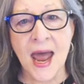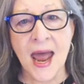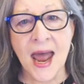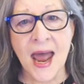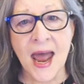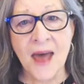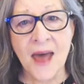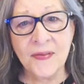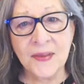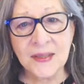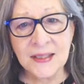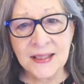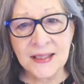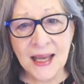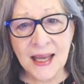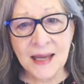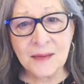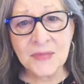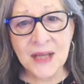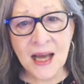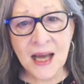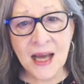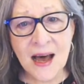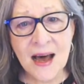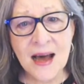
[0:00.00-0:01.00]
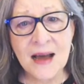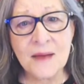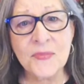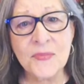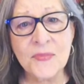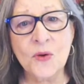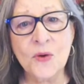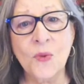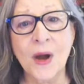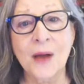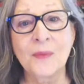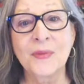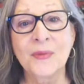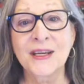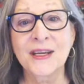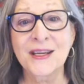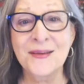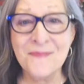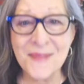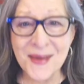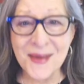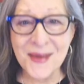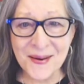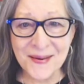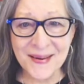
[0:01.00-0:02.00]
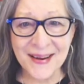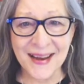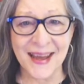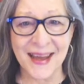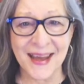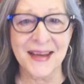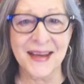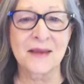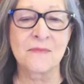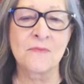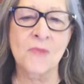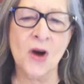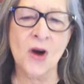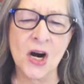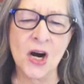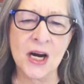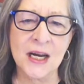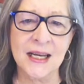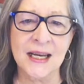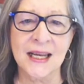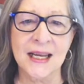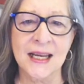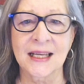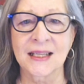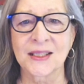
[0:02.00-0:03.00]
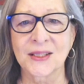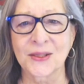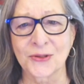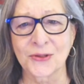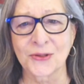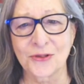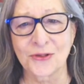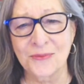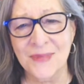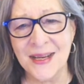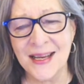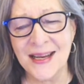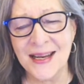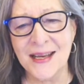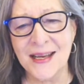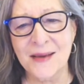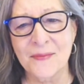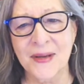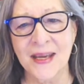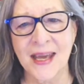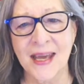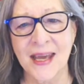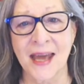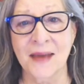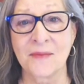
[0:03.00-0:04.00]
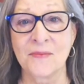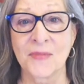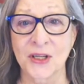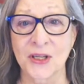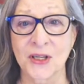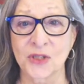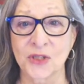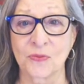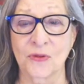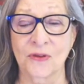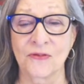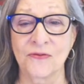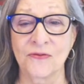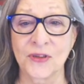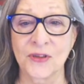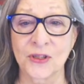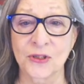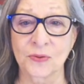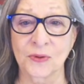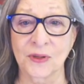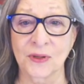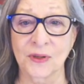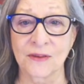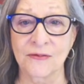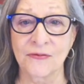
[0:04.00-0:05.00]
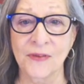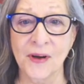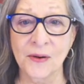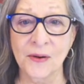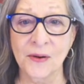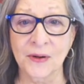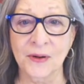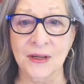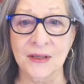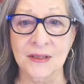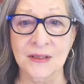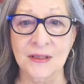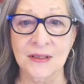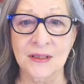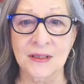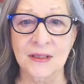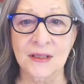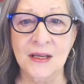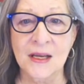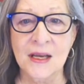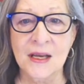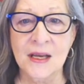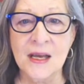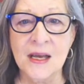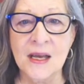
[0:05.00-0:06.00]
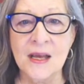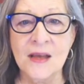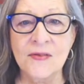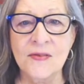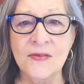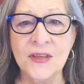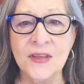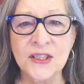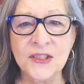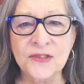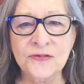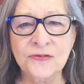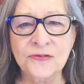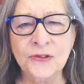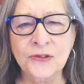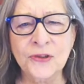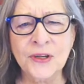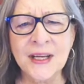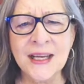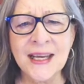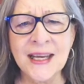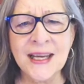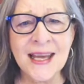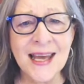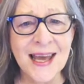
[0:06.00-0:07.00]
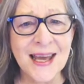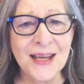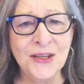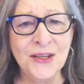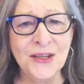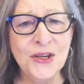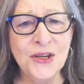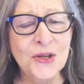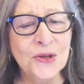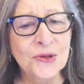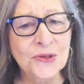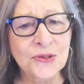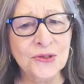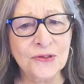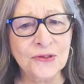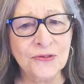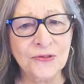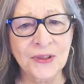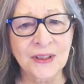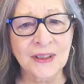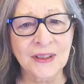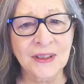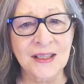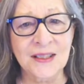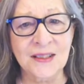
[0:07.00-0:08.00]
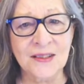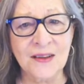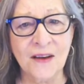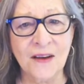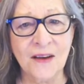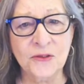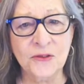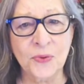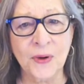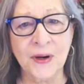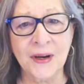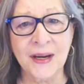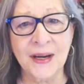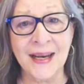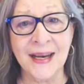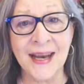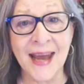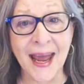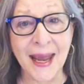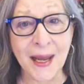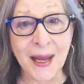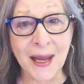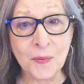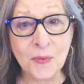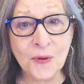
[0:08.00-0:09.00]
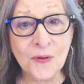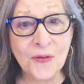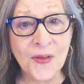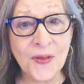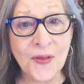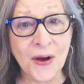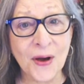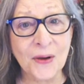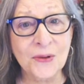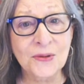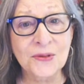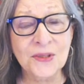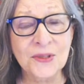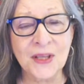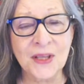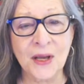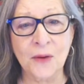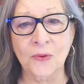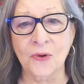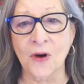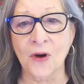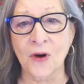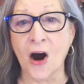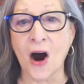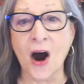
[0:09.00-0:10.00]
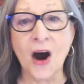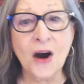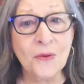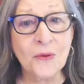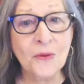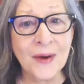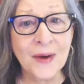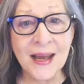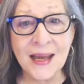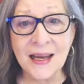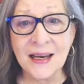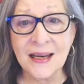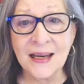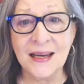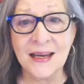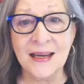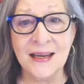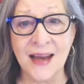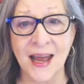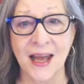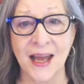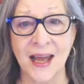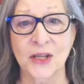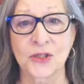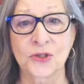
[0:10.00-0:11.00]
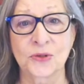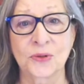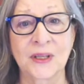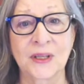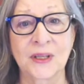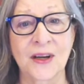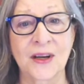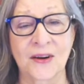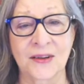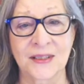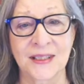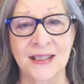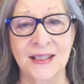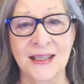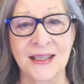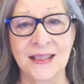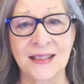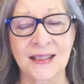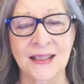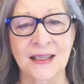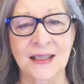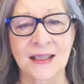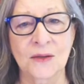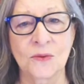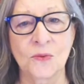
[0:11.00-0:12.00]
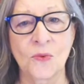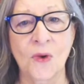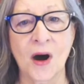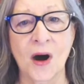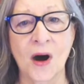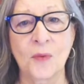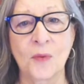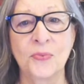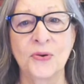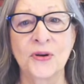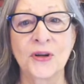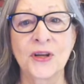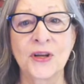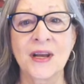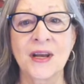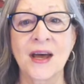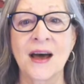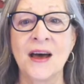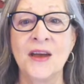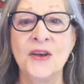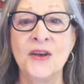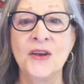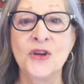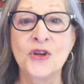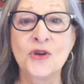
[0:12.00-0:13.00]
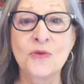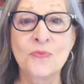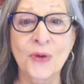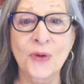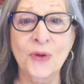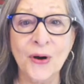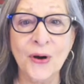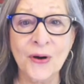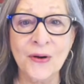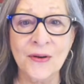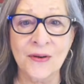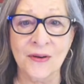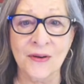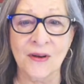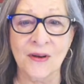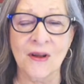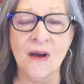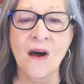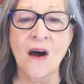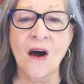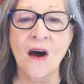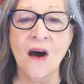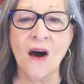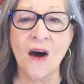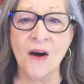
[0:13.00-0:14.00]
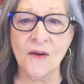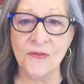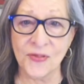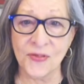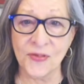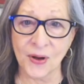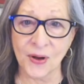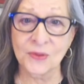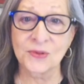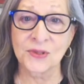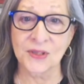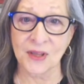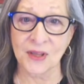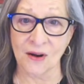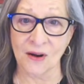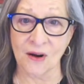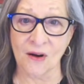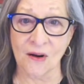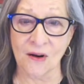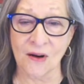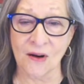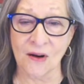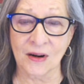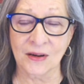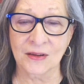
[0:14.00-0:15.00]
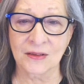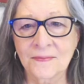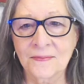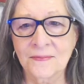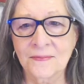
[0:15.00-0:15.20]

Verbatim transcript: At the same time, the way we communicate in marketing and social media became much more visually focused. This free and user friendly software enabled those that were already naturally artistic while put a new burden on those that aren't